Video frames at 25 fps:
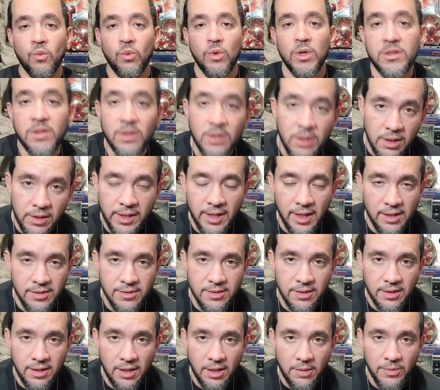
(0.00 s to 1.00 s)
What's good,
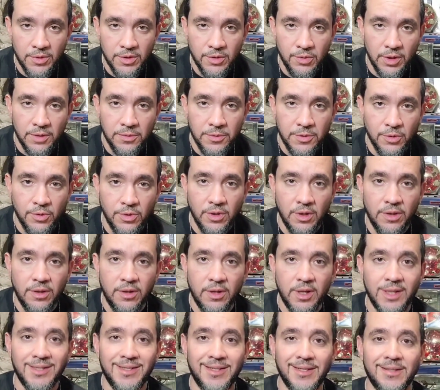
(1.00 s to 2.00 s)
Council of Comics? Welcome to another
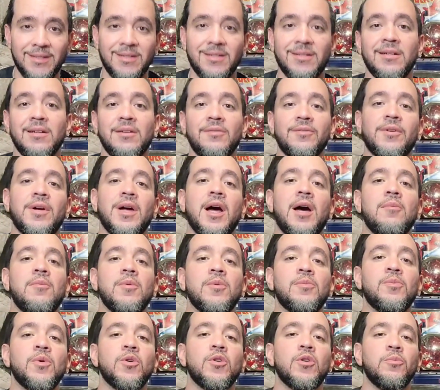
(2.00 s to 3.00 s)
edition of
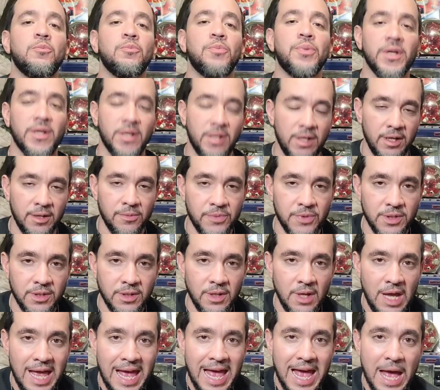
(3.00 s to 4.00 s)
Comic Book Pickups,
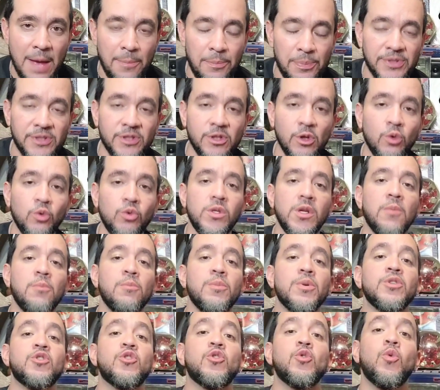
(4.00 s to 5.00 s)
episode
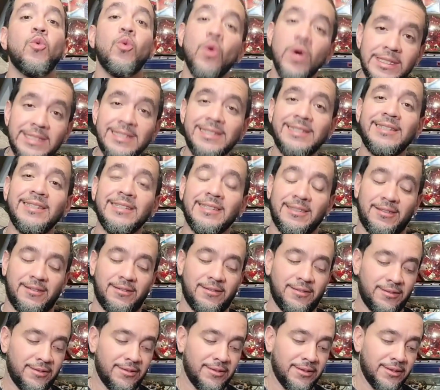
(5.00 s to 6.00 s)
number 20.
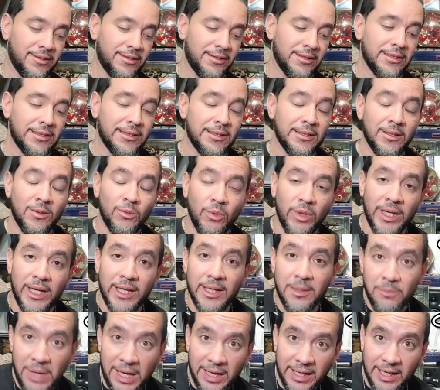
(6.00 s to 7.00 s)
We're
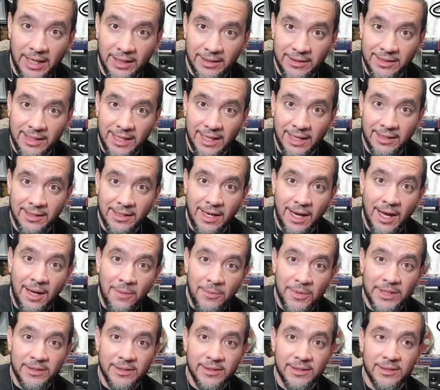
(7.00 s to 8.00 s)
heading back out to Kent
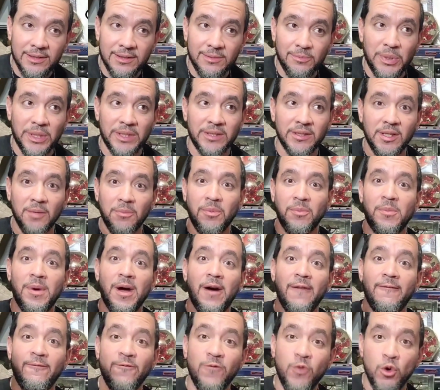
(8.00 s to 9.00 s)
Comics. Picked up
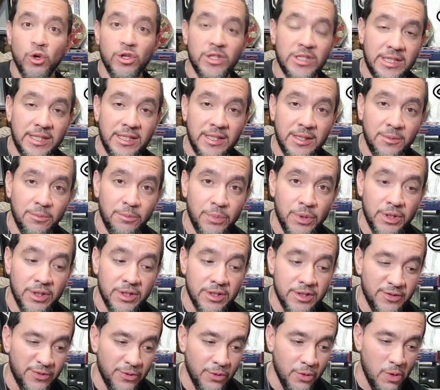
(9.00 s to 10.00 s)
about 14
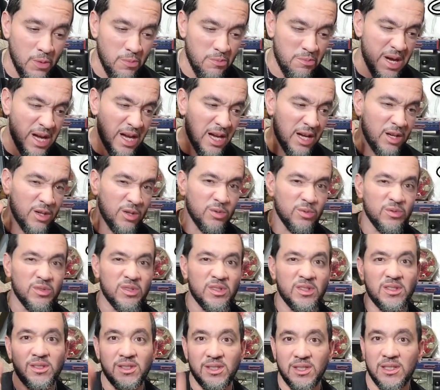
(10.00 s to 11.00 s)
books for about
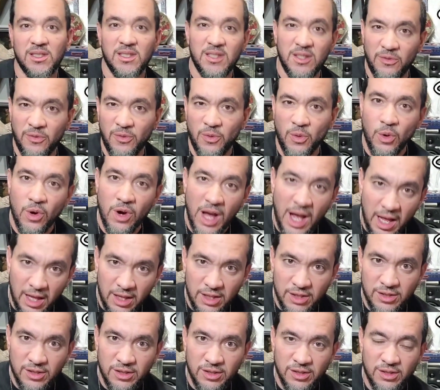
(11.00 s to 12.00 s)

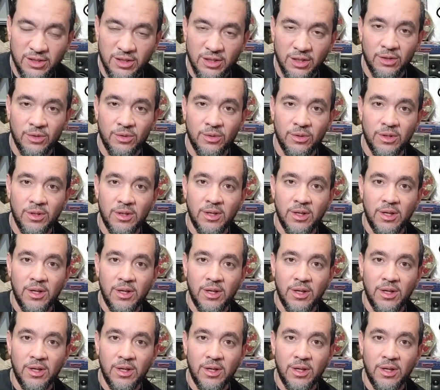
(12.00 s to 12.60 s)
$64 or so.